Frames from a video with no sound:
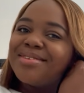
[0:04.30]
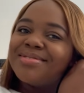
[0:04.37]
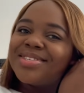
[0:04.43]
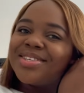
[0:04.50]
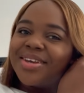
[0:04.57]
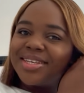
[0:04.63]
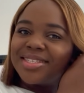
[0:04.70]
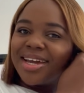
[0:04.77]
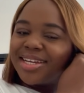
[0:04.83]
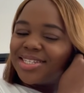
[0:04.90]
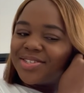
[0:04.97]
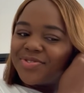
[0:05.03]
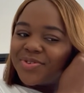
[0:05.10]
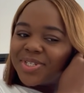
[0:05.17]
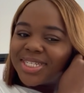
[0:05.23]
am so
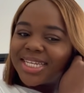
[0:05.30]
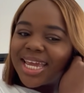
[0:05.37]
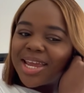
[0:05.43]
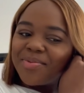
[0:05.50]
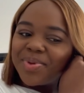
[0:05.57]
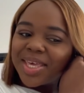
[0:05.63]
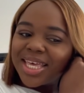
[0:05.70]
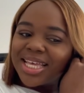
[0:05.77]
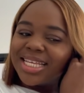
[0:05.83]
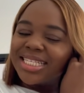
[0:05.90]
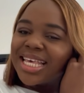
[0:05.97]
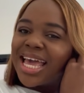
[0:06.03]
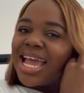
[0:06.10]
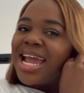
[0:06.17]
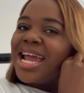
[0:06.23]
excited for today because
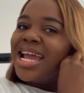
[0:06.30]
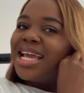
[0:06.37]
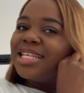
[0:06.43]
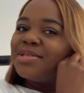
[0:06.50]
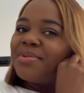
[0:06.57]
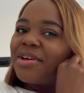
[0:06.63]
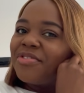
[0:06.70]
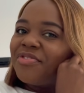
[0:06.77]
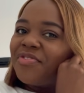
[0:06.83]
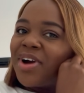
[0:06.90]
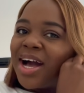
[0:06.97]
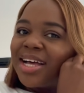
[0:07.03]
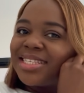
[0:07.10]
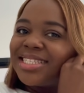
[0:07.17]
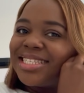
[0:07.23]
it's my
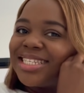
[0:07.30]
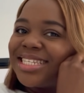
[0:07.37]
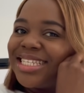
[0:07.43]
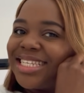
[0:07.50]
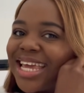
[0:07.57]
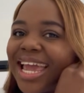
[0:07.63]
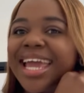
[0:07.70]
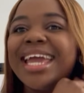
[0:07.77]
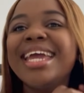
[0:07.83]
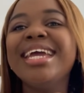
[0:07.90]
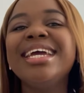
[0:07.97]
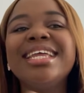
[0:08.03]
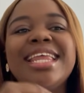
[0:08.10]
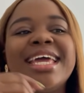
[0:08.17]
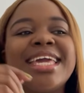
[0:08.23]
first
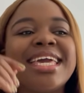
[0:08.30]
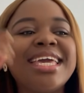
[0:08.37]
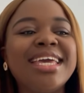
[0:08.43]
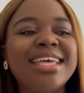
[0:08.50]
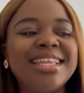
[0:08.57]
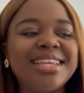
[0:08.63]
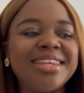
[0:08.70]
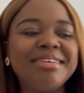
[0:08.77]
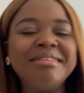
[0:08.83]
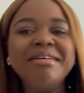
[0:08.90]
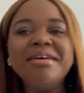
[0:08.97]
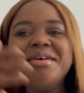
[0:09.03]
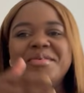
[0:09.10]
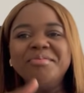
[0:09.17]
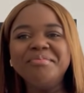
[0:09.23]
day like in
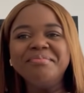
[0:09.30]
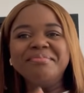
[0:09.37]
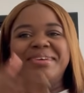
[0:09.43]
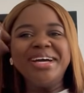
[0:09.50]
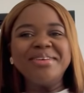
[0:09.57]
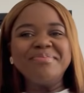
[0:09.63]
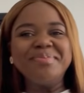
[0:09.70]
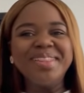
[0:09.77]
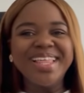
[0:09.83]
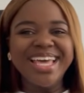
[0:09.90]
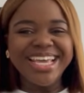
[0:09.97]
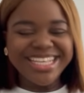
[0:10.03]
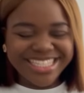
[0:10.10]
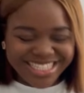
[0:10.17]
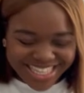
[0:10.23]
my
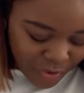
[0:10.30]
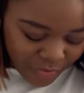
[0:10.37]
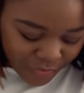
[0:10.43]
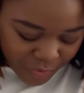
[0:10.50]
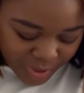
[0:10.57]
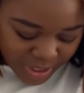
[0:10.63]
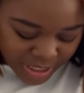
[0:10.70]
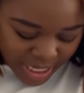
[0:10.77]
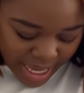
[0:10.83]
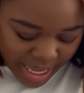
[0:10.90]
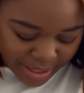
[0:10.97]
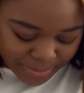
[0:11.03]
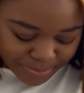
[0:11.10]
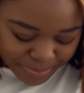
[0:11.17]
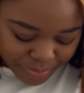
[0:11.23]
place for
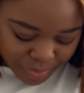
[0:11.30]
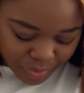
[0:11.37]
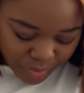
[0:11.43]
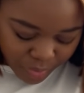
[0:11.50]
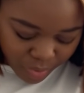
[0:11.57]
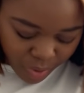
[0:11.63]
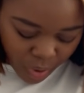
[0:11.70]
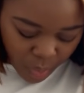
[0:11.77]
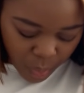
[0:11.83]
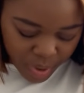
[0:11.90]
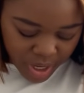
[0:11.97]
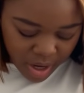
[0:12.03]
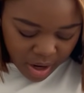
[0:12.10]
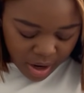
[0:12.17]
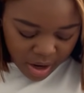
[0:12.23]
today
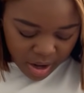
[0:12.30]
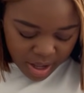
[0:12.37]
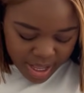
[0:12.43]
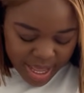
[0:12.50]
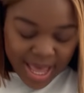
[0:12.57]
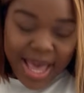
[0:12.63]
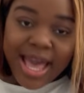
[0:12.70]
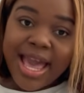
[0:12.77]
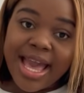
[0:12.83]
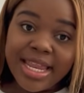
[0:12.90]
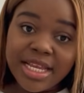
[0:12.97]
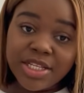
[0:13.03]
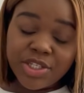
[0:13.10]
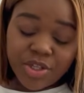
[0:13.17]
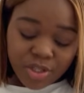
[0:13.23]
we are
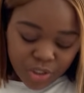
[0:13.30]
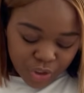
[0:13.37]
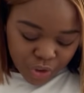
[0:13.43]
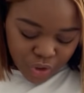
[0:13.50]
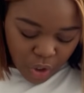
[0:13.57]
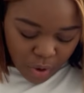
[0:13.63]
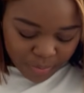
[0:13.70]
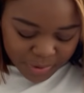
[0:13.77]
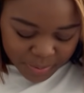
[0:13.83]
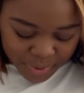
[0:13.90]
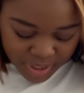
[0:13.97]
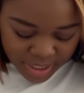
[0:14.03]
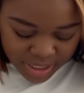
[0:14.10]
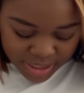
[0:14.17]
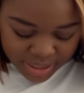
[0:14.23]
heading to the shops
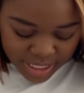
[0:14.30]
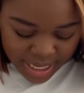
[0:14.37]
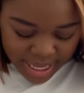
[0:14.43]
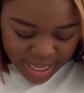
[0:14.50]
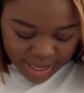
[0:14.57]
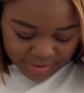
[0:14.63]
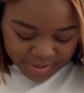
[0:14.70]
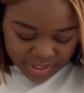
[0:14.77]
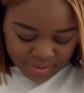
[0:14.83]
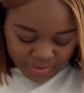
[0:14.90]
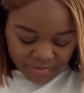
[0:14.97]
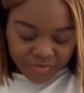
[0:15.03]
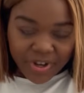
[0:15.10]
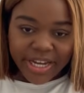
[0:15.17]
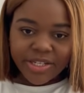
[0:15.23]
because i have
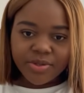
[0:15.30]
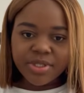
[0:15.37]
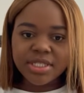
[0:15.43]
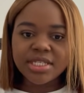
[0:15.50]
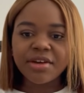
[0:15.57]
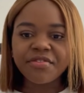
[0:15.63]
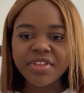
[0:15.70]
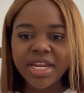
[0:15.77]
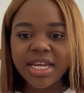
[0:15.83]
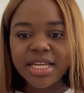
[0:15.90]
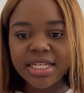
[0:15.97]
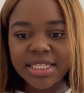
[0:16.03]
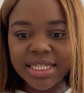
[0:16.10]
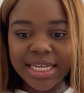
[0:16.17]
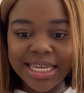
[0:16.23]
some vital stuff that i need to